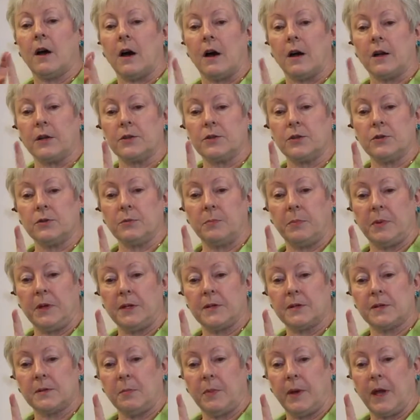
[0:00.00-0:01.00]
onto a
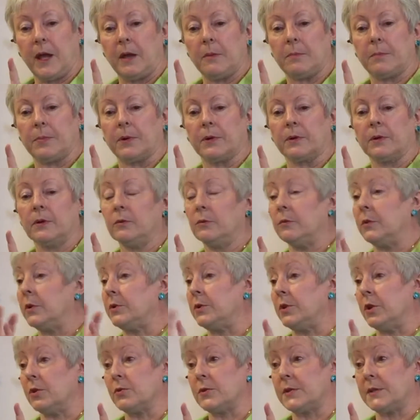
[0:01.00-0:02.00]
piece of paper
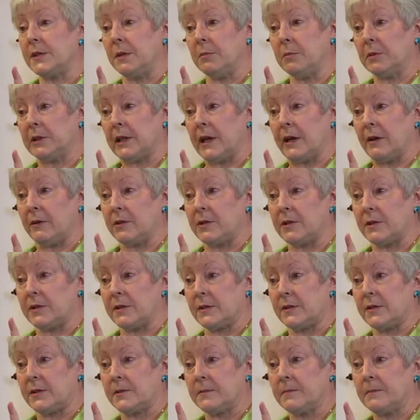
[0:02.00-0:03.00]
with no seam
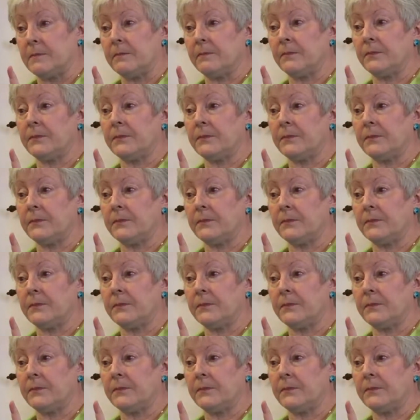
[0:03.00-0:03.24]
allowances.